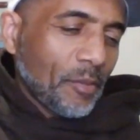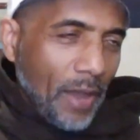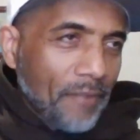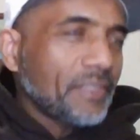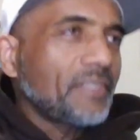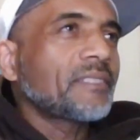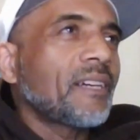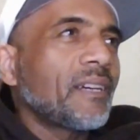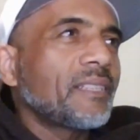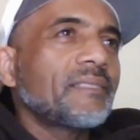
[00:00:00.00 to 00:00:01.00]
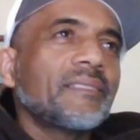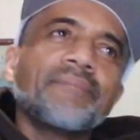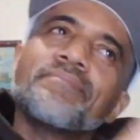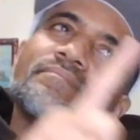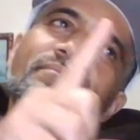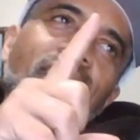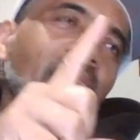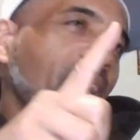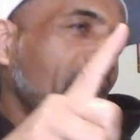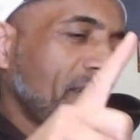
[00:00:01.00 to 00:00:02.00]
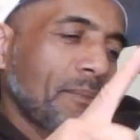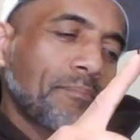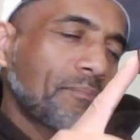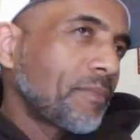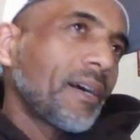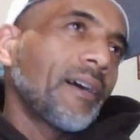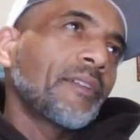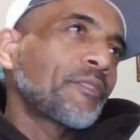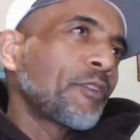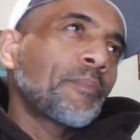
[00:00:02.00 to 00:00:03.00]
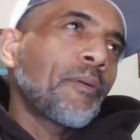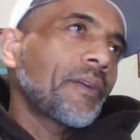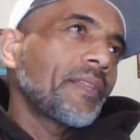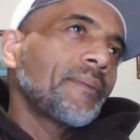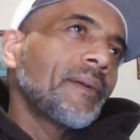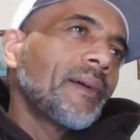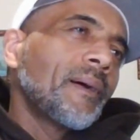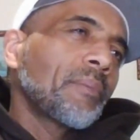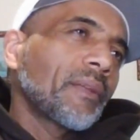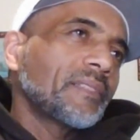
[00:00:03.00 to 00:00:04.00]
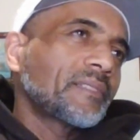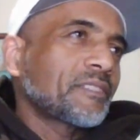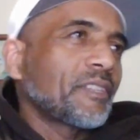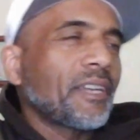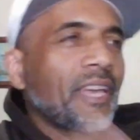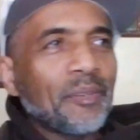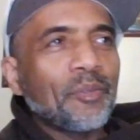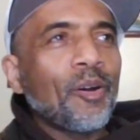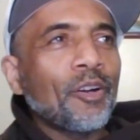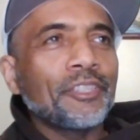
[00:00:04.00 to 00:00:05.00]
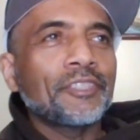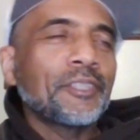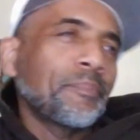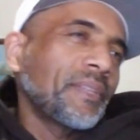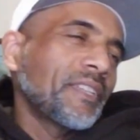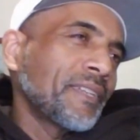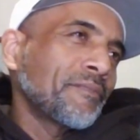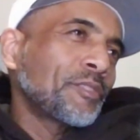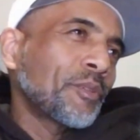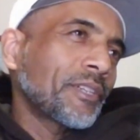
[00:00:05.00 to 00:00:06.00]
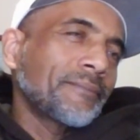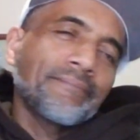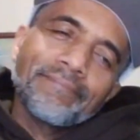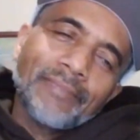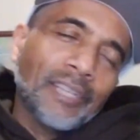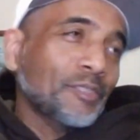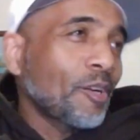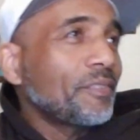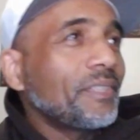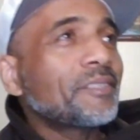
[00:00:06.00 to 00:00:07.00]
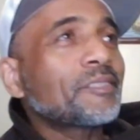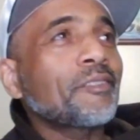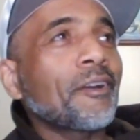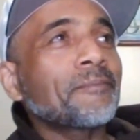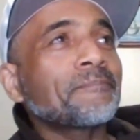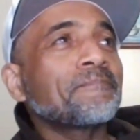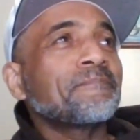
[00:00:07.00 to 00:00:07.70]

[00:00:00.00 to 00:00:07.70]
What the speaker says: graphic design, and a third party place that's going to handle all your shipping and inventory. That's all you need to start.